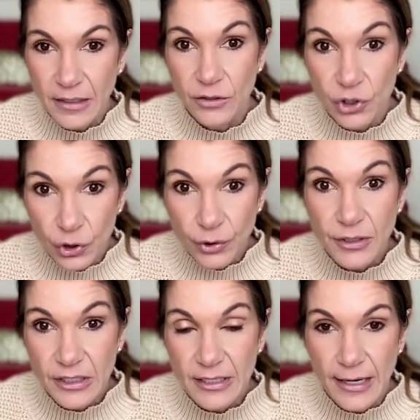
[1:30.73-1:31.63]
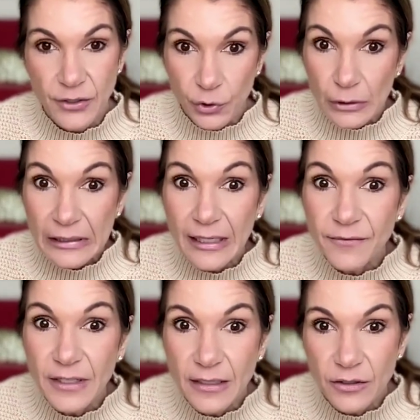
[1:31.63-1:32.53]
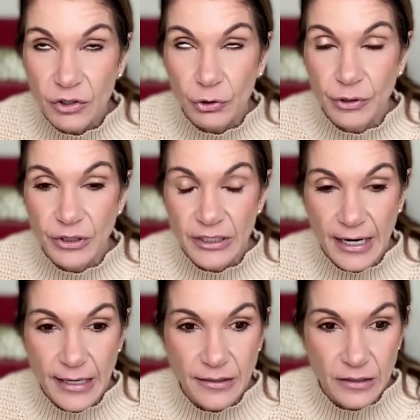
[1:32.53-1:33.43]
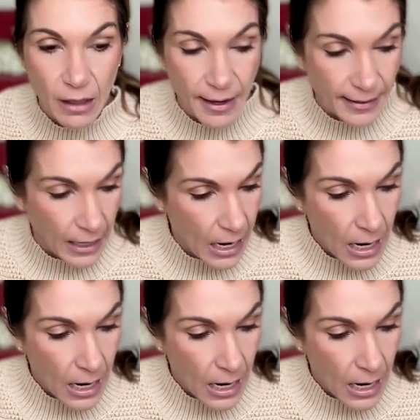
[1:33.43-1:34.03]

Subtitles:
in certain states or living in certain states, like